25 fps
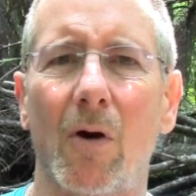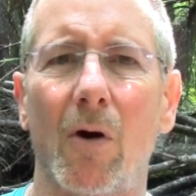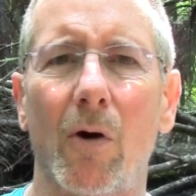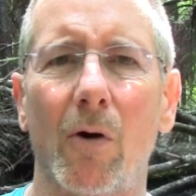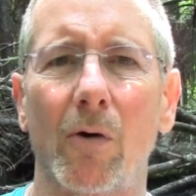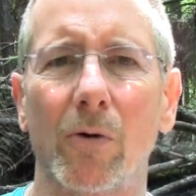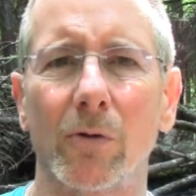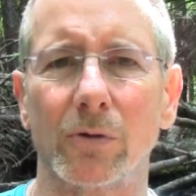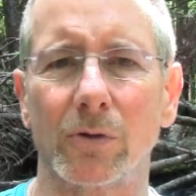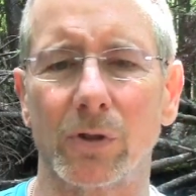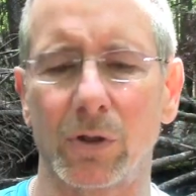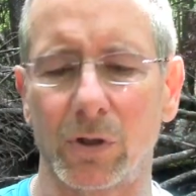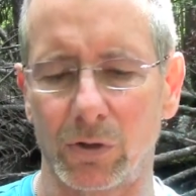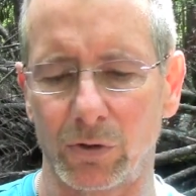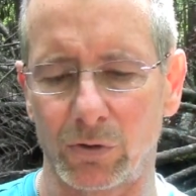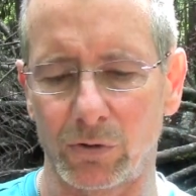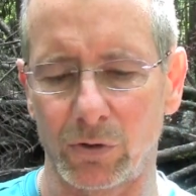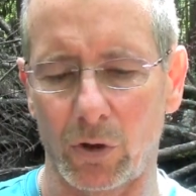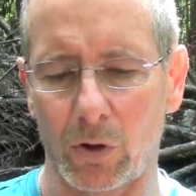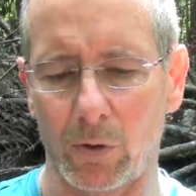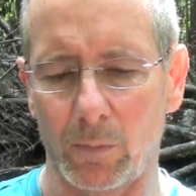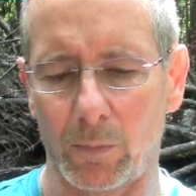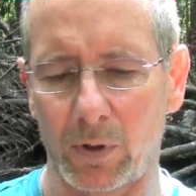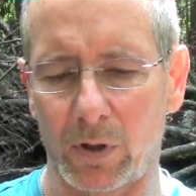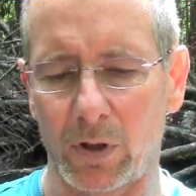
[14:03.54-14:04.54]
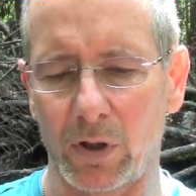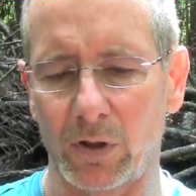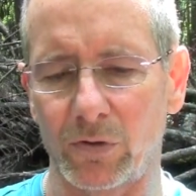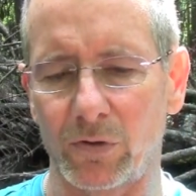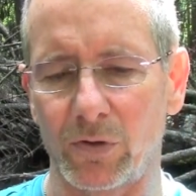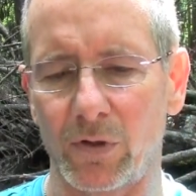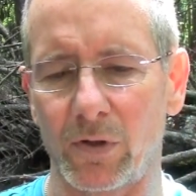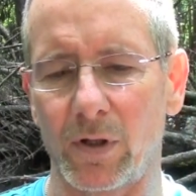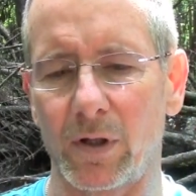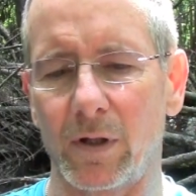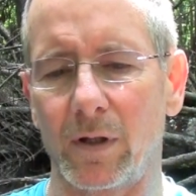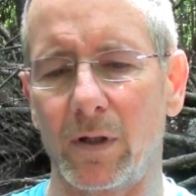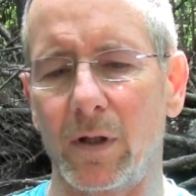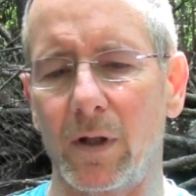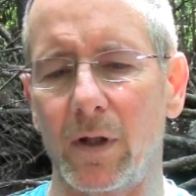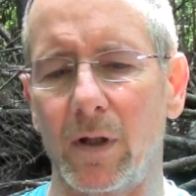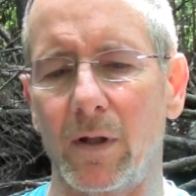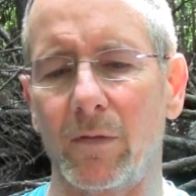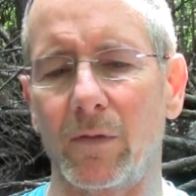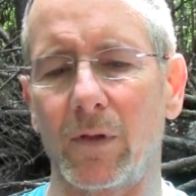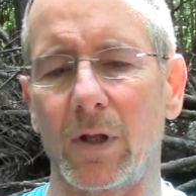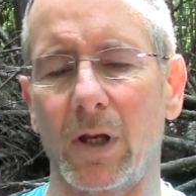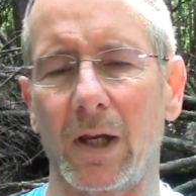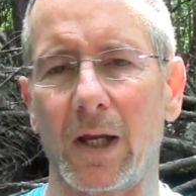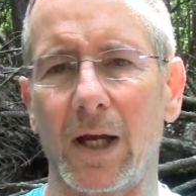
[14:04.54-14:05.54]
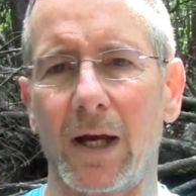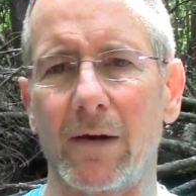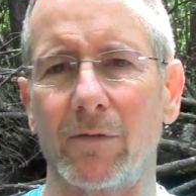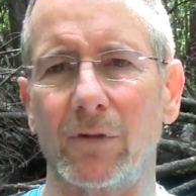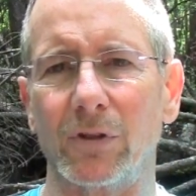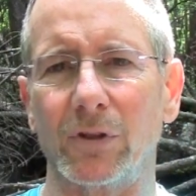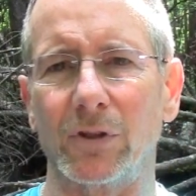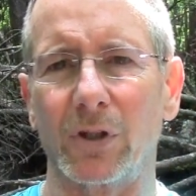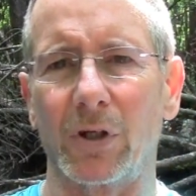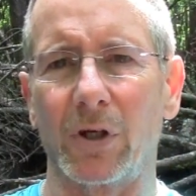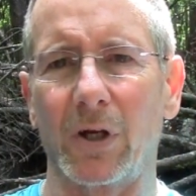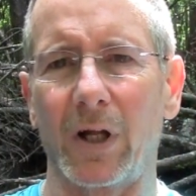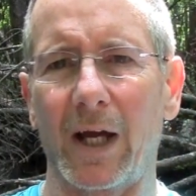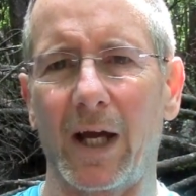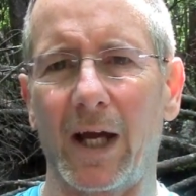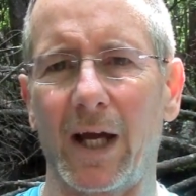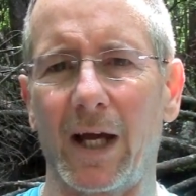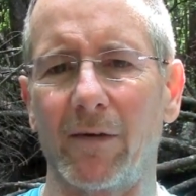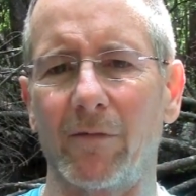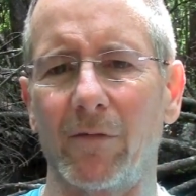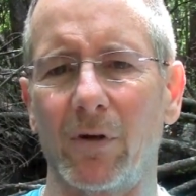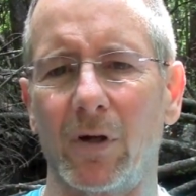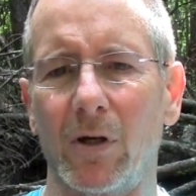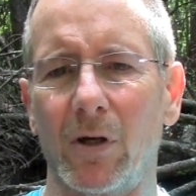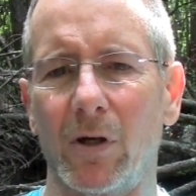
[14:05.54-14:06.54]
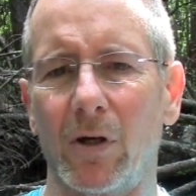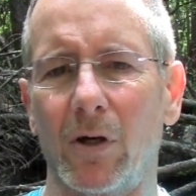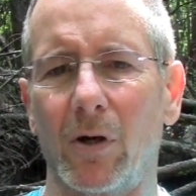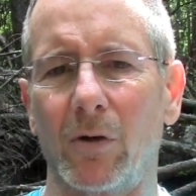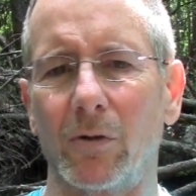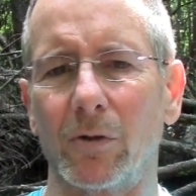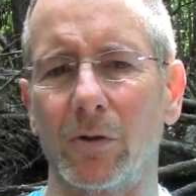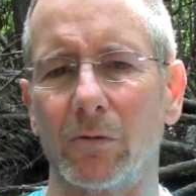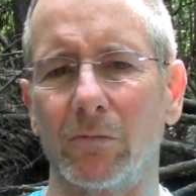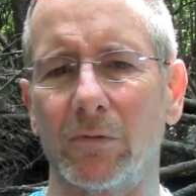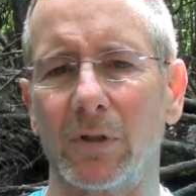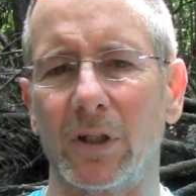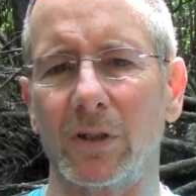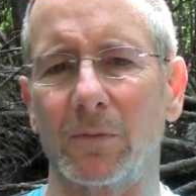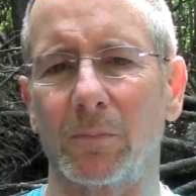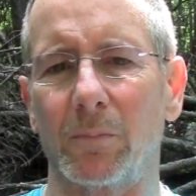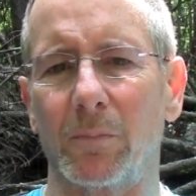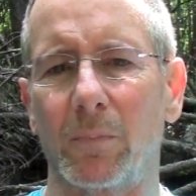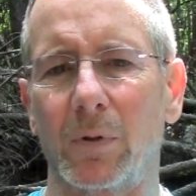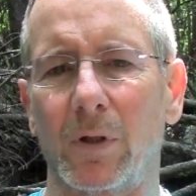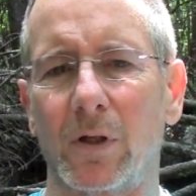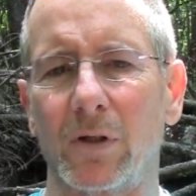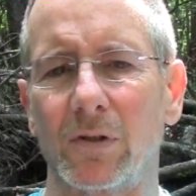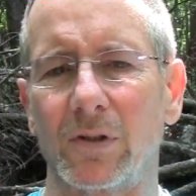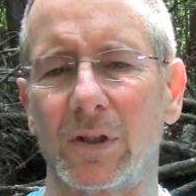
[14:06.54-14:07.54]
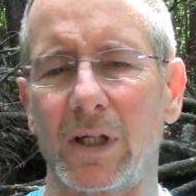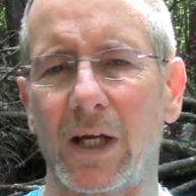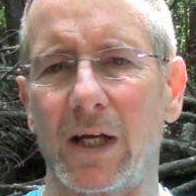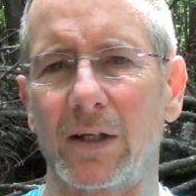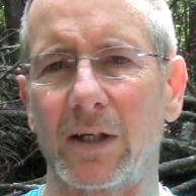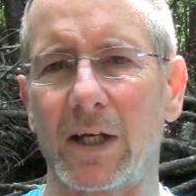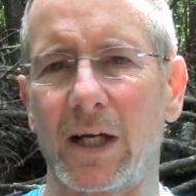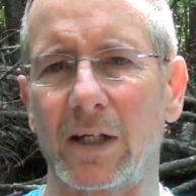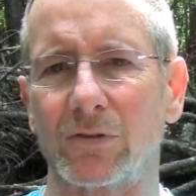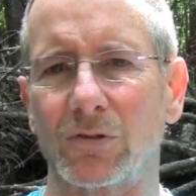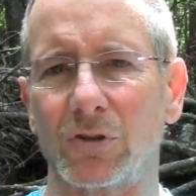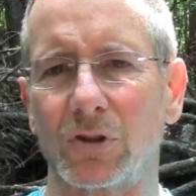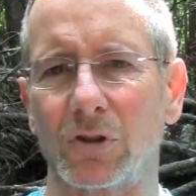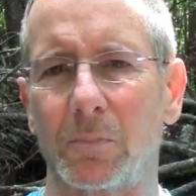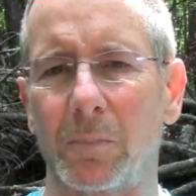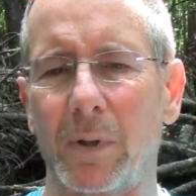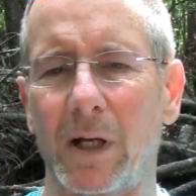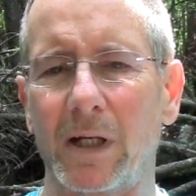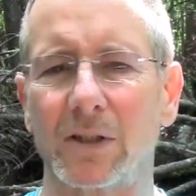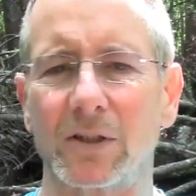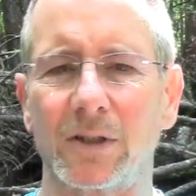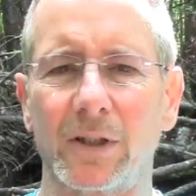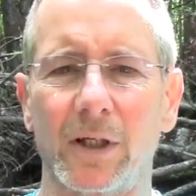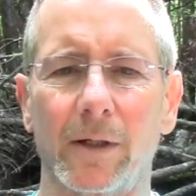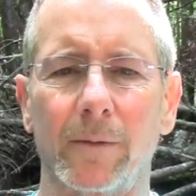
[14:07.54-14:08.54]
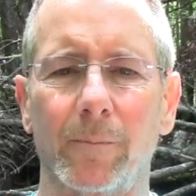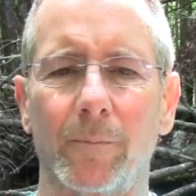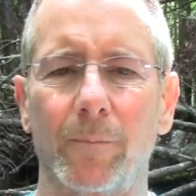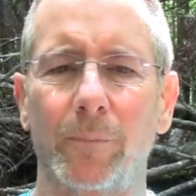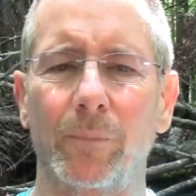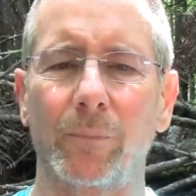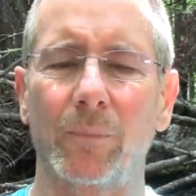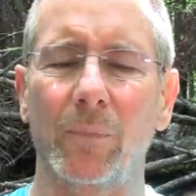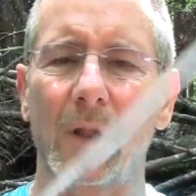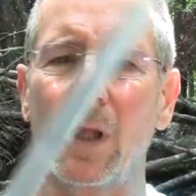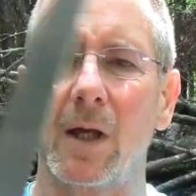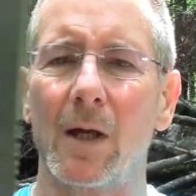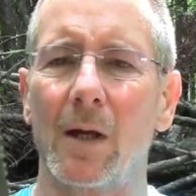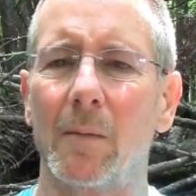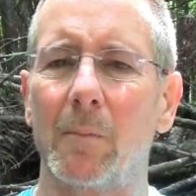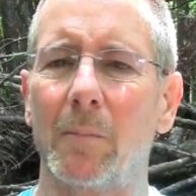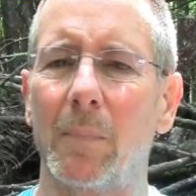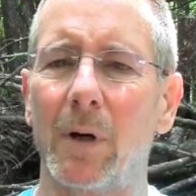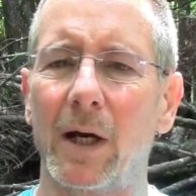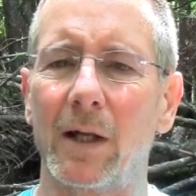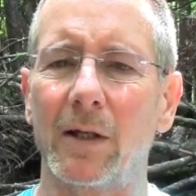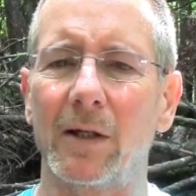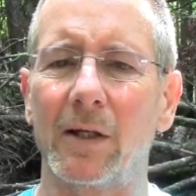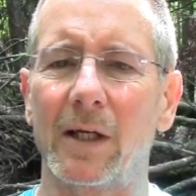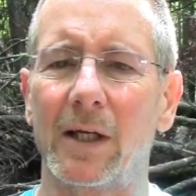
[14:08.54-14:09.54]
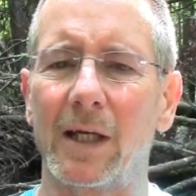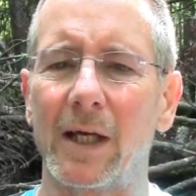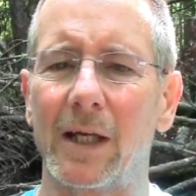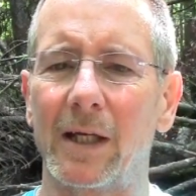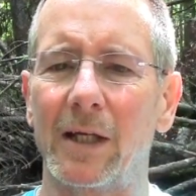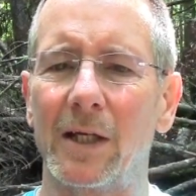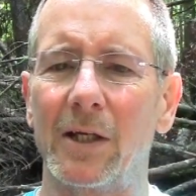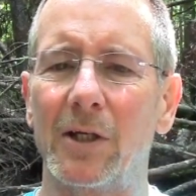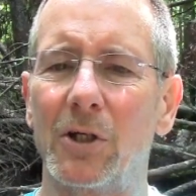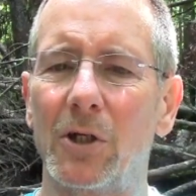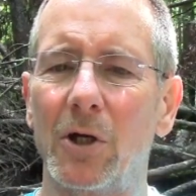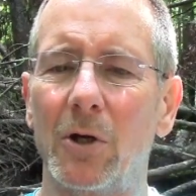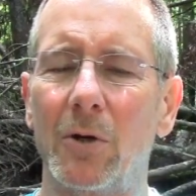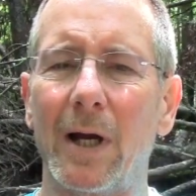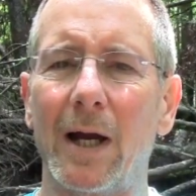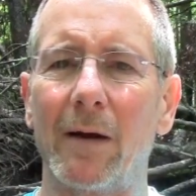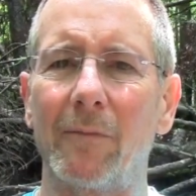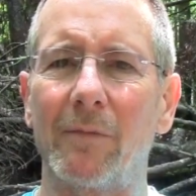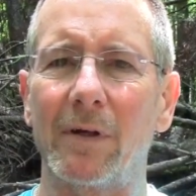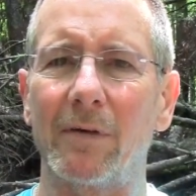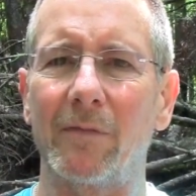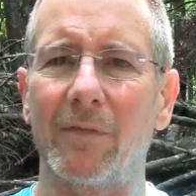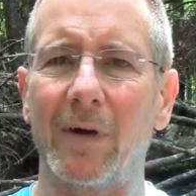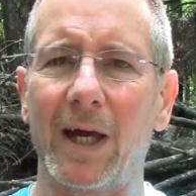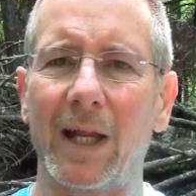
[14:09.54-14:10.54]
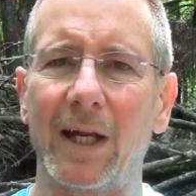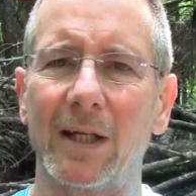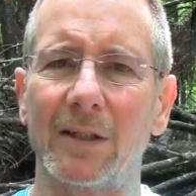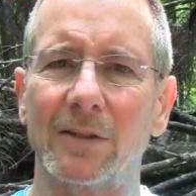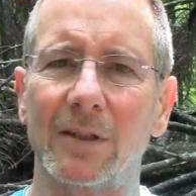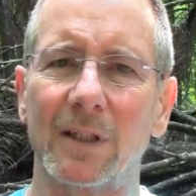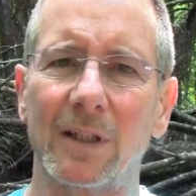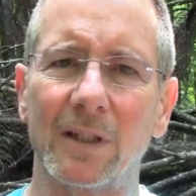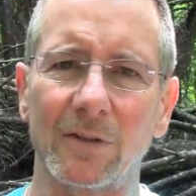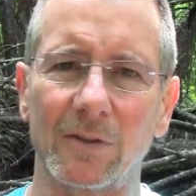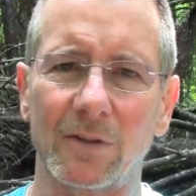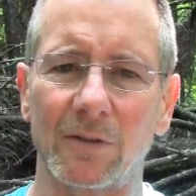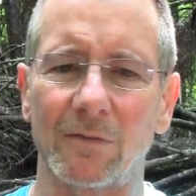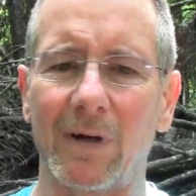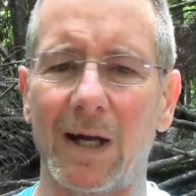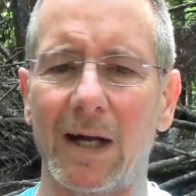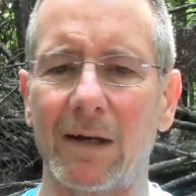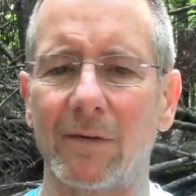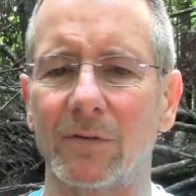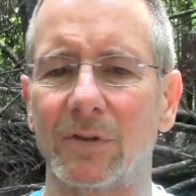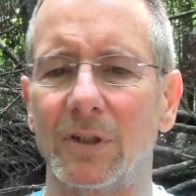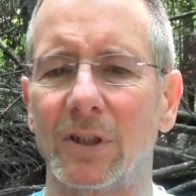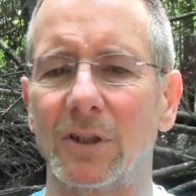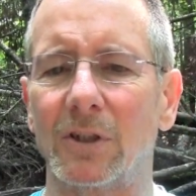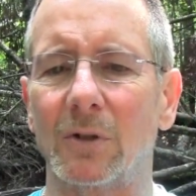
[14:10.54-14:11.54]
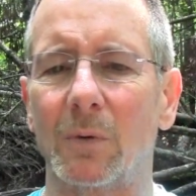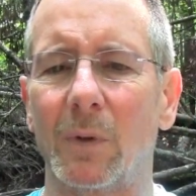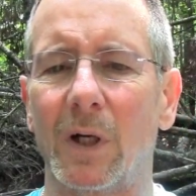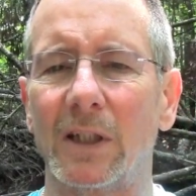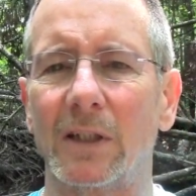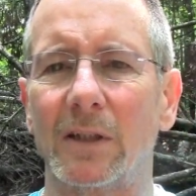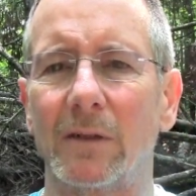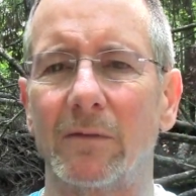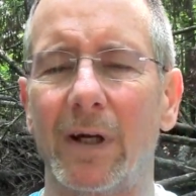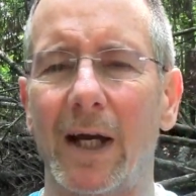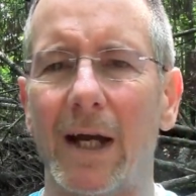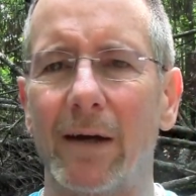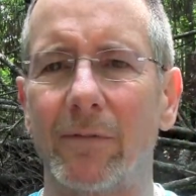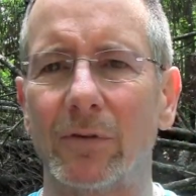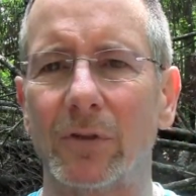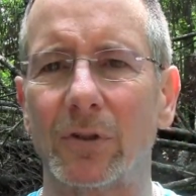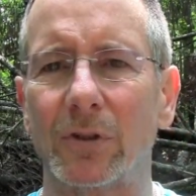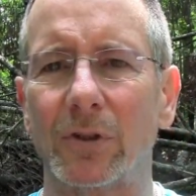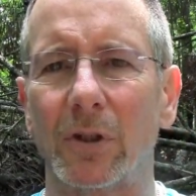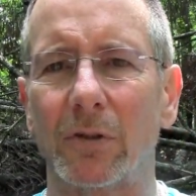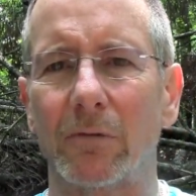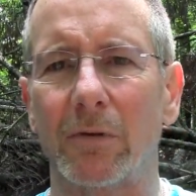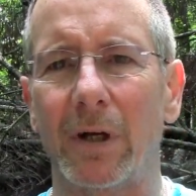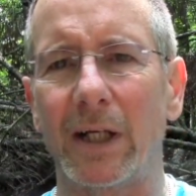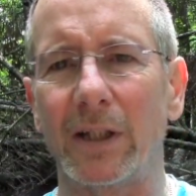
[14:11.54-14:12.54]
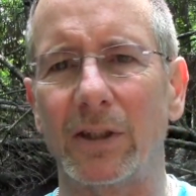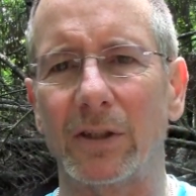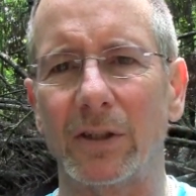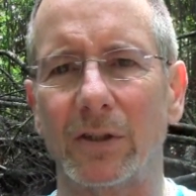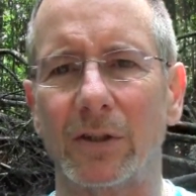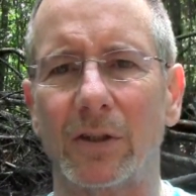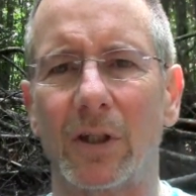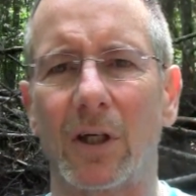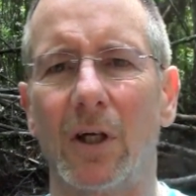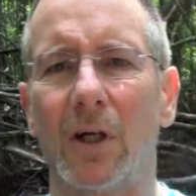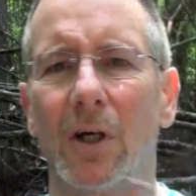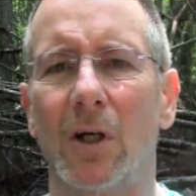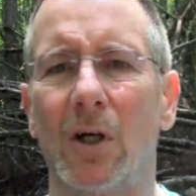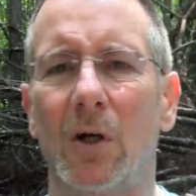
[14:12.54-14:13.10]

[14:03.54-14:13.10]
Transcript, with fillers: harder to control because of the, the leverage you're going to have on your wrist because of that extra space there. But you get, you do have the advantage in a survival situation of having the serrations,